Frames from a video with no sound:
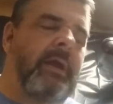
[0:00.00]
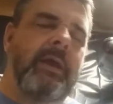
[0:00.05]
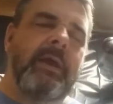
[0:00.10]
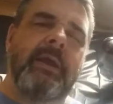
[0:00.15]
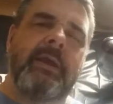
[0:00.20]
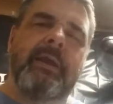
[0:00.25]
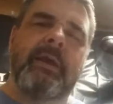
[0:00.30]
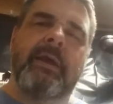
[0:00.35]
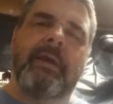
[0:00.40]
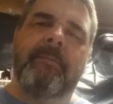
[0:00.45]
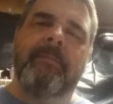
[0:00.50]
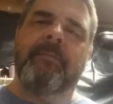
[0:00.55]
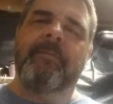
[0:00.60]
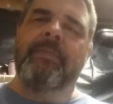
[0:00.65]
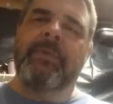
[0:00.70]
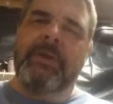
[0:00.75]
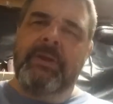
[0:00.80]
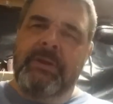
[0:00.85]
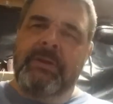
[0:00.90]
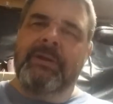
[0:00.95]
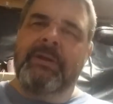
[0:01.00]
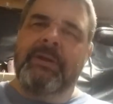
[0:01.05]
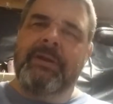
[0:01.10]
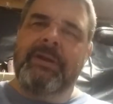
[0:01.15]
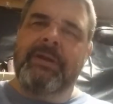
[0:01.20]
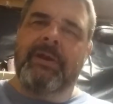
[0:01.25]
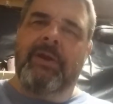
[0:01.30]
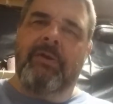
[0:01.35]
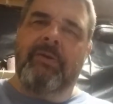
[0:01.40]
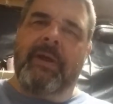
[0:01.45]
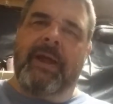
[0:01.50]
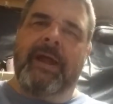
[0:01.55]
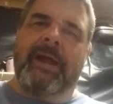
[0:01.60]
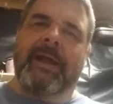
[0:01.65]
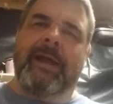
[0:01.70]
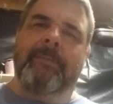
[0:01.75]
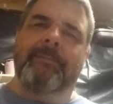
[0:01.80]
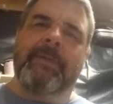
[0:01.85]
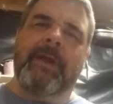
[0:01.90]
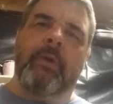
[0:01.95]
and you know,
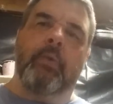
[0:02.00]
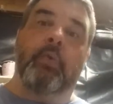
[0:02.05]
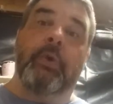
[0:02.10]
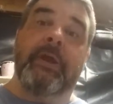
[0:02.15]
I'm not